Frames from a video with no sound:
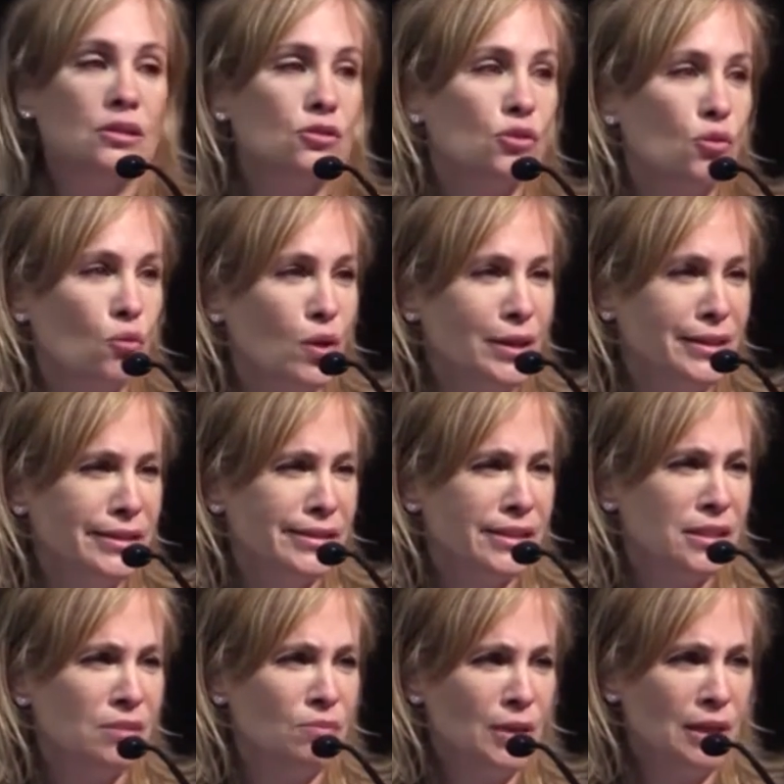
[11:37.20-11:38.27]
So what does
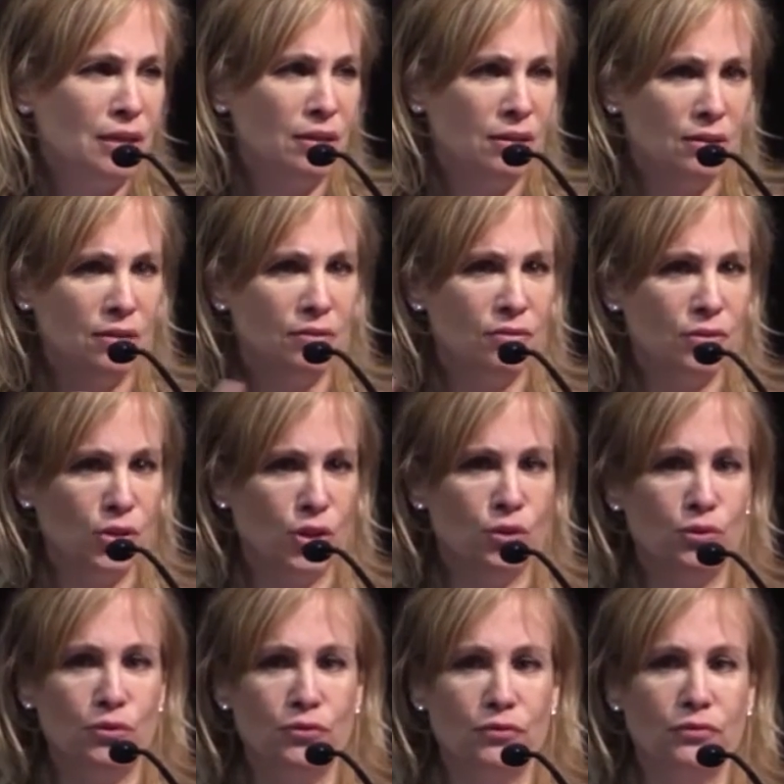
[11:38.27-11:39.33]
this mean for
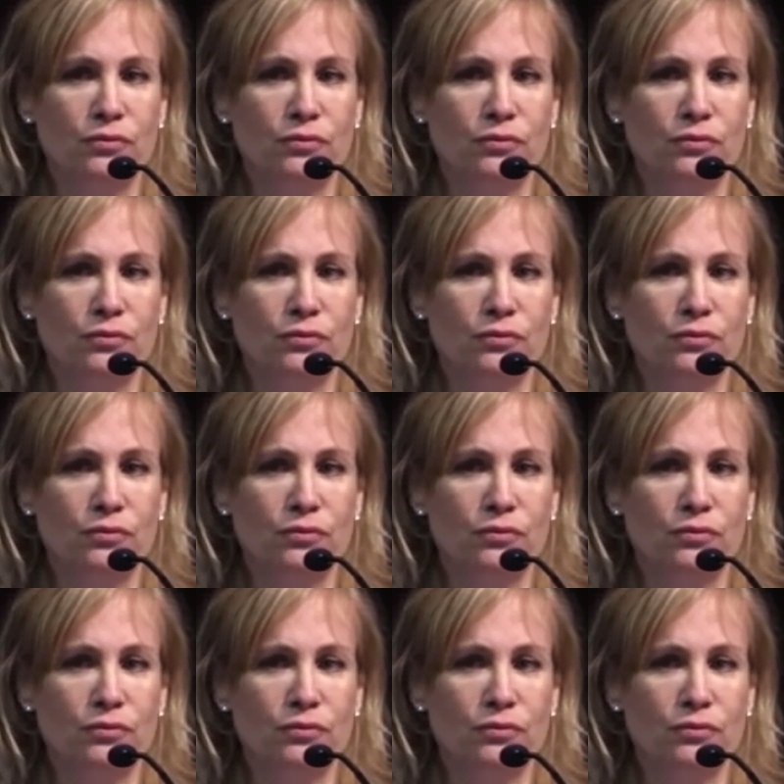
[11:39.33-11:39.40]
you?